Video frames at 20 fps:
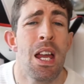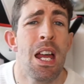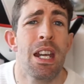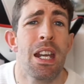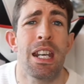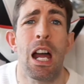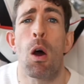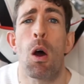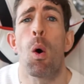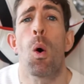
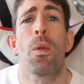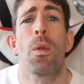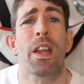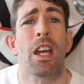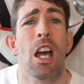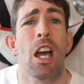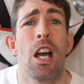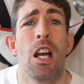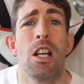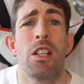Now, all the
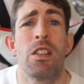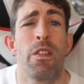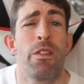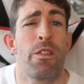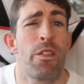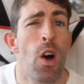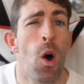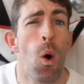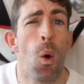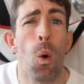code
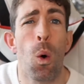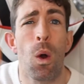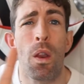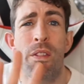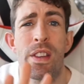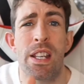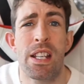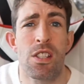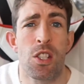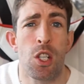for all of
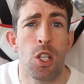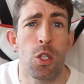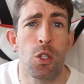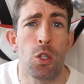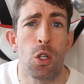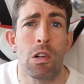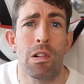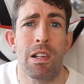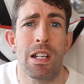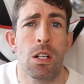these
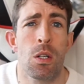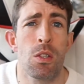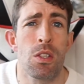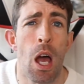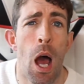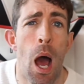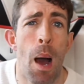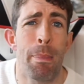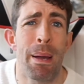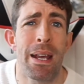tutorials
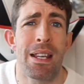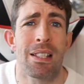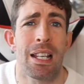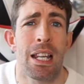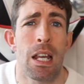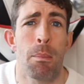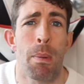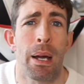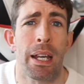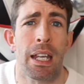are basically in
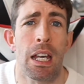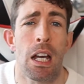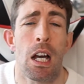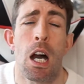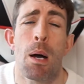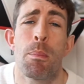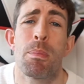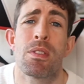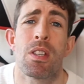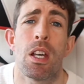my
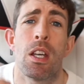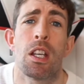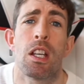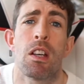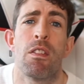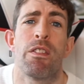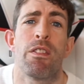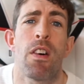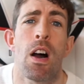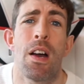GitHub, so you can
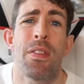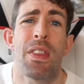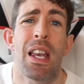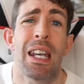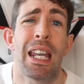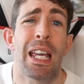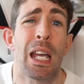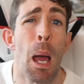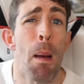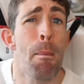find the
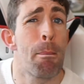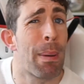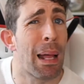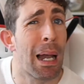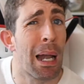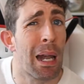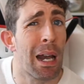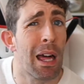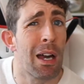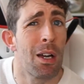link
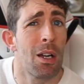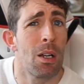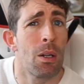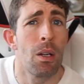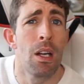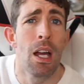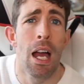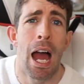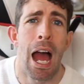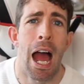below
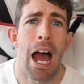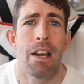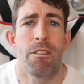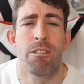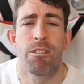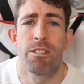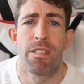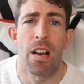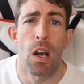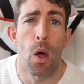and
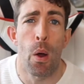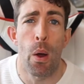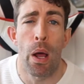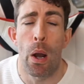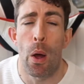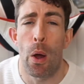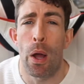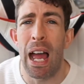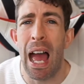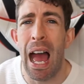follow
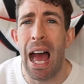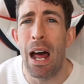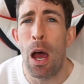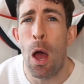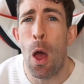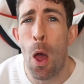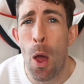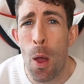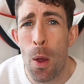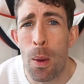along at
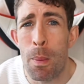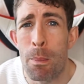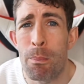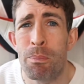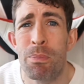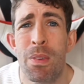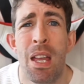home.